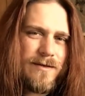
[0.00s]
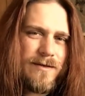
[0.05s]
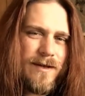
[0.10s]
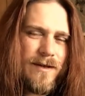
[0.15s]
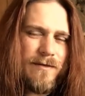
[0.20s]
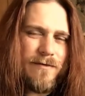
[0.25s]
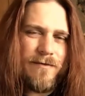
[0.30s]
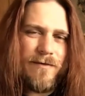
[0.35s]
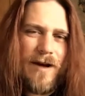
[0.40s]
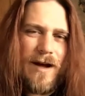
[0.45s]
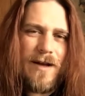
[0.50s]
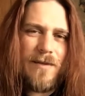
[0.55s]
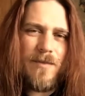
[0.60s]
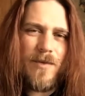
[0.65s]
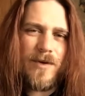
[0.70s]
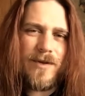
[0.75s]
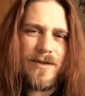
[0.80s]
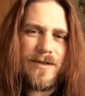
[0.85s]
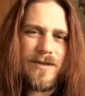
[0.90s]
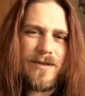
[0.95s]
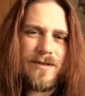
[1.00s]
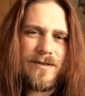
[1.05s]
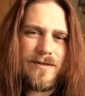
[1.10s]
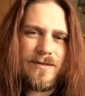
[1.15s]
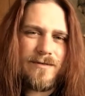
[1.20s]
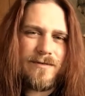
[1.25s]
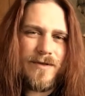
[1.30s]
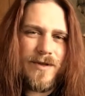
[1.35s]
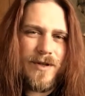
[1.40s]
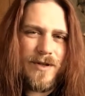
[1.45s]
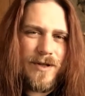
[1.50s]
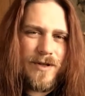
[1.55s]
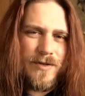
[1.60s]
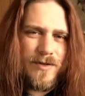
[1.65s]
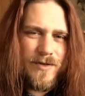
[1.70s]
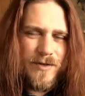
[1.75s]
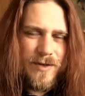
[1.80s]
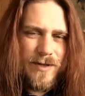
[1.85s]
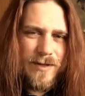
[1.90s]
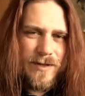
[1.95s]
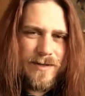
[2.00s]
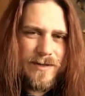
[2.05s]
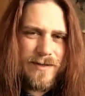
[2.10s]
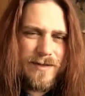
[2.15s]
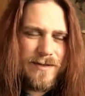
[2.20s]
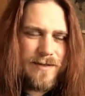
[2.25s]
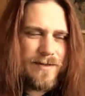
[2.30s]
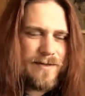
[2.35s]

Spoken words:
of vibrant, verdant trees.